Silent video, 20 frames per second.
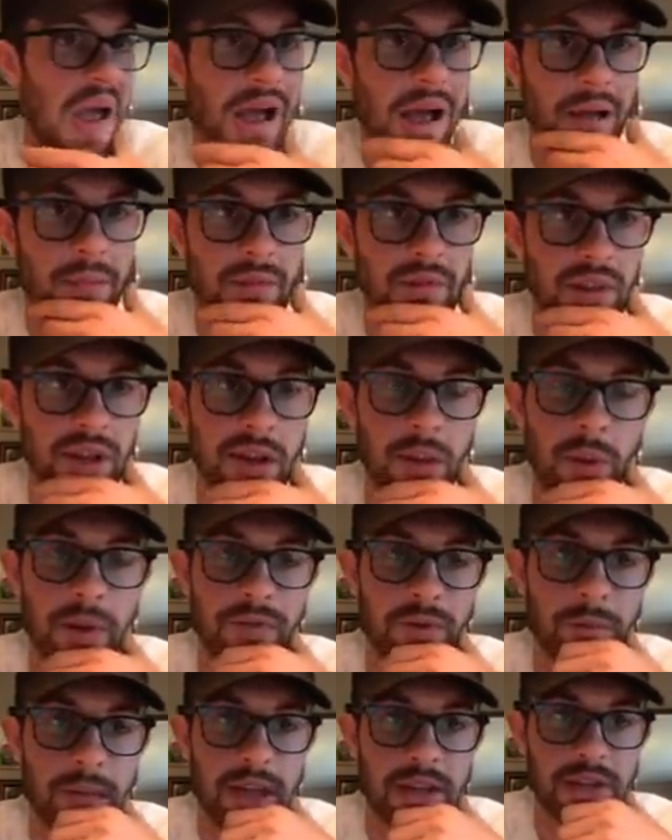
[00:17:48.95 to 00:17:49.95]
I'm staying away
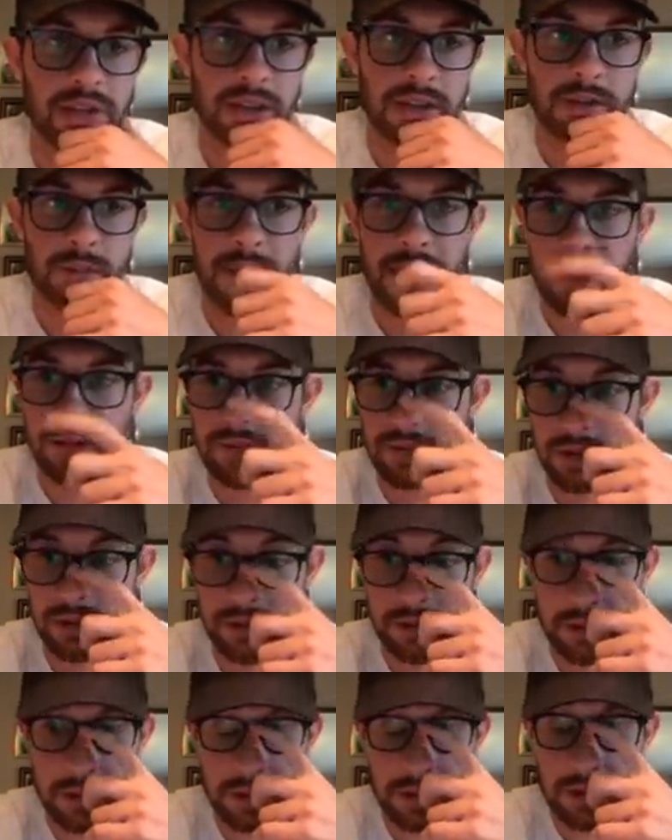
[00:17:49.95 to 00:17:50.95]
from that Jets backfield